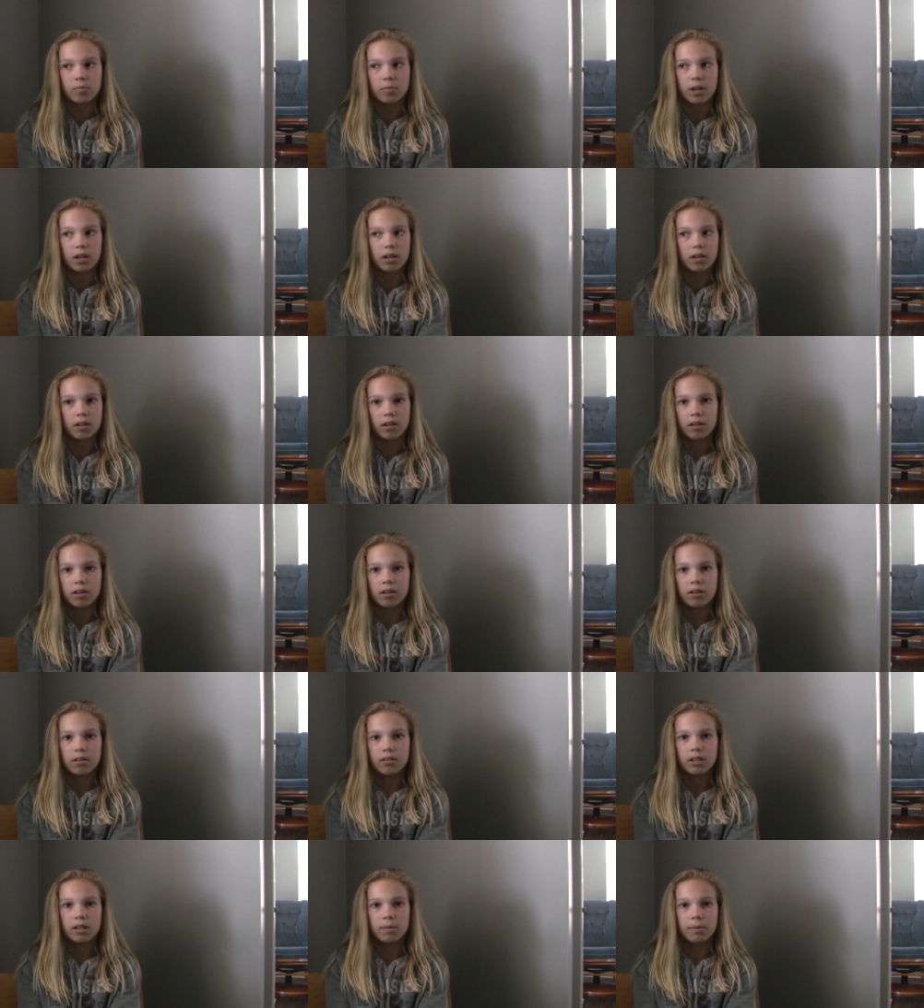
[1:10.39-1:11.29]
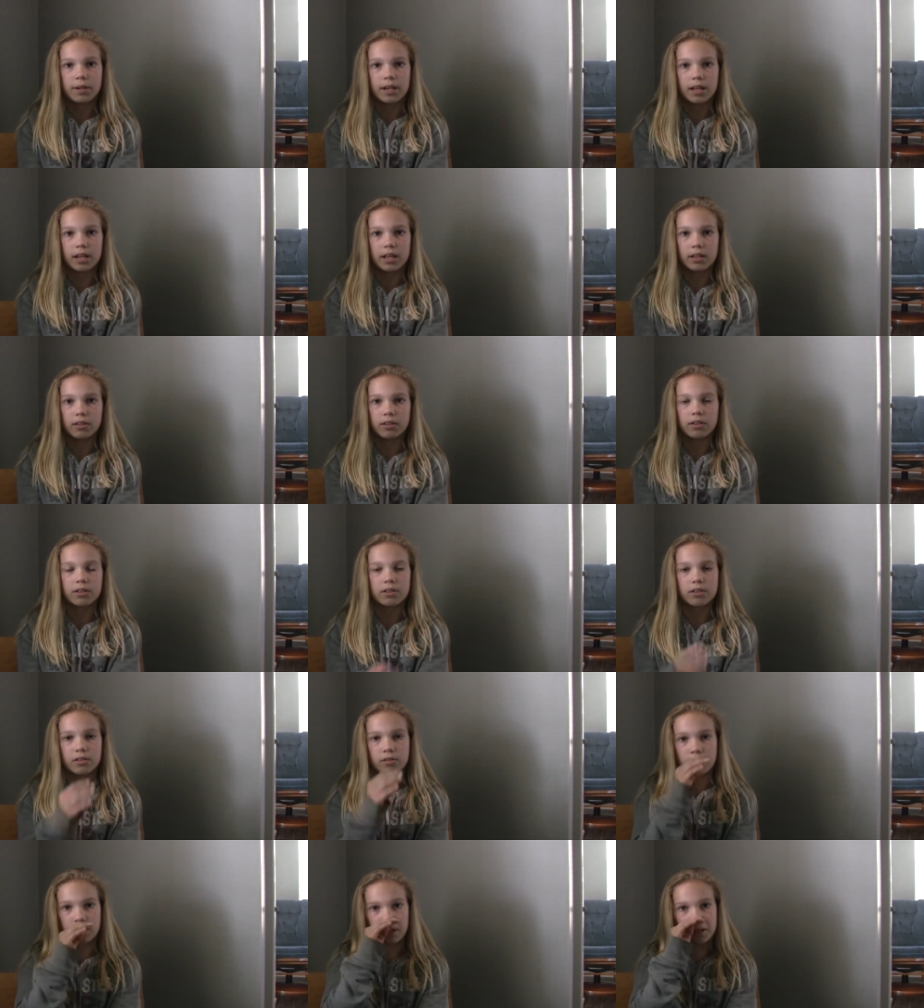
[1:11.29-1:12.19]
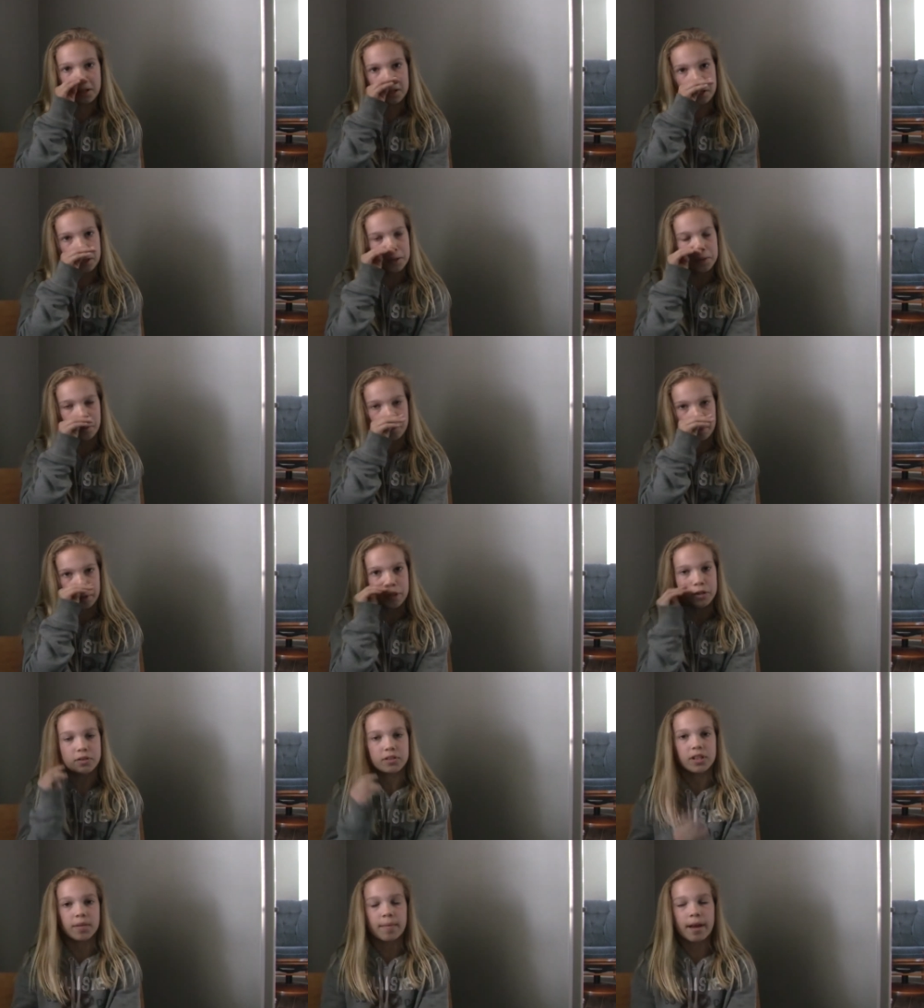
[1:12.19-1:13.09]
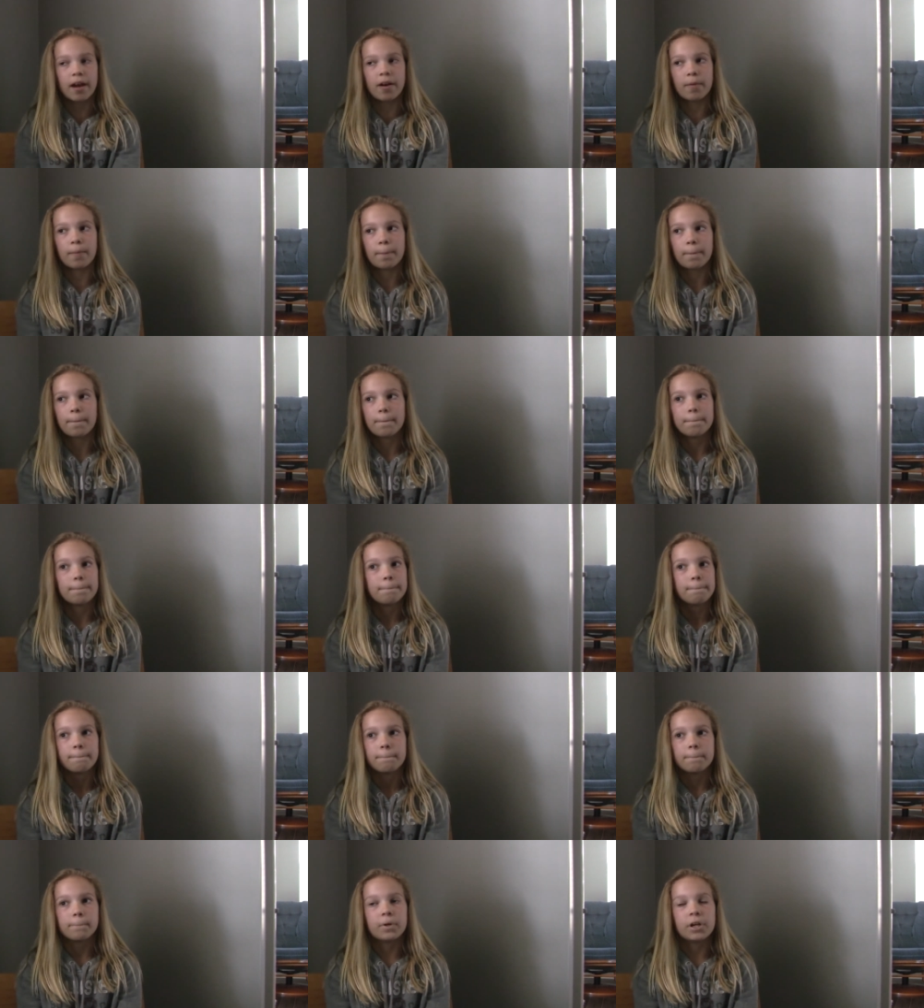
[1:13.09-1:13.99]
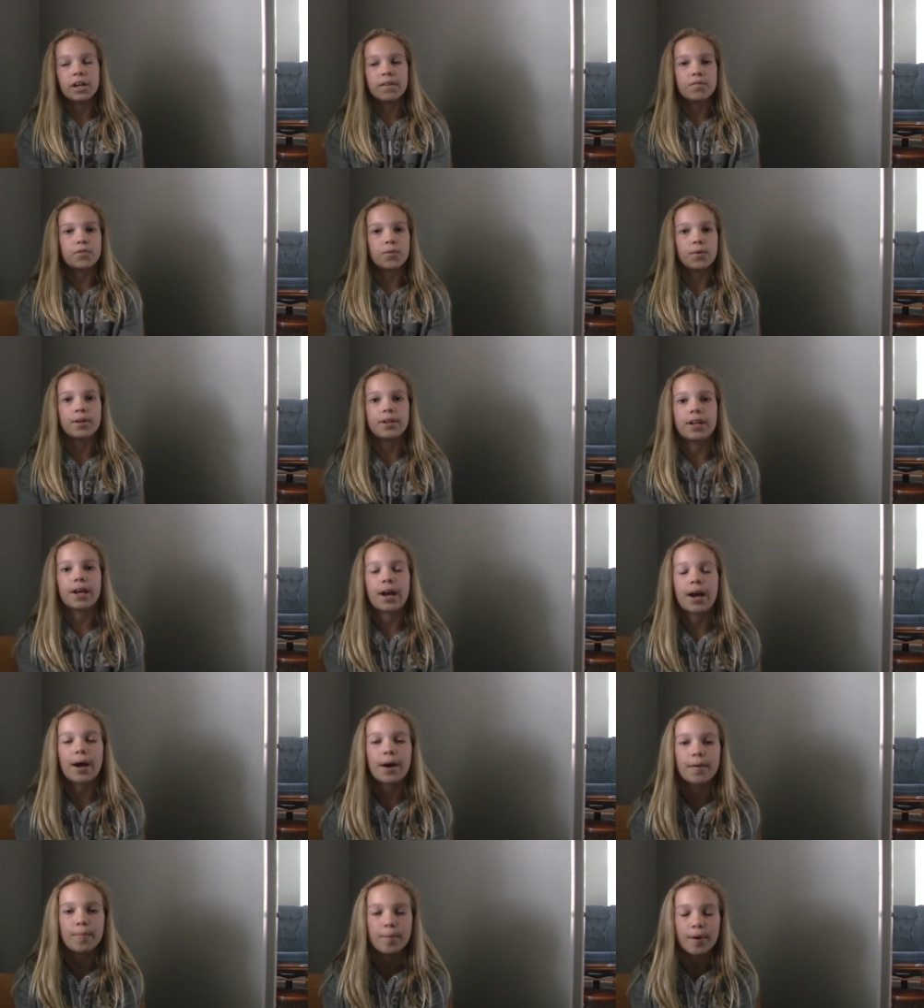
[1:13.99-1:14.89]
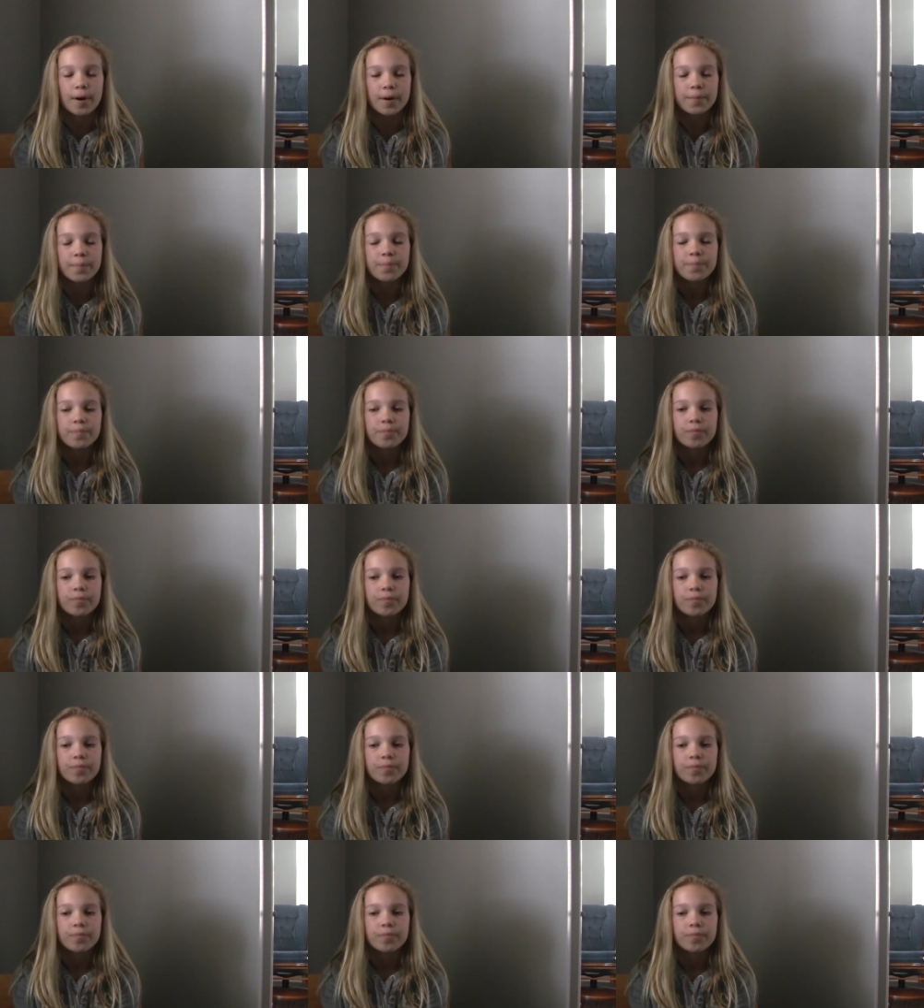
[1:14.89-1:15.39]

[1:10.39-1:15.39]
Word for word: Like, they were getting through the screen and the window somehow. We have no idea how, but,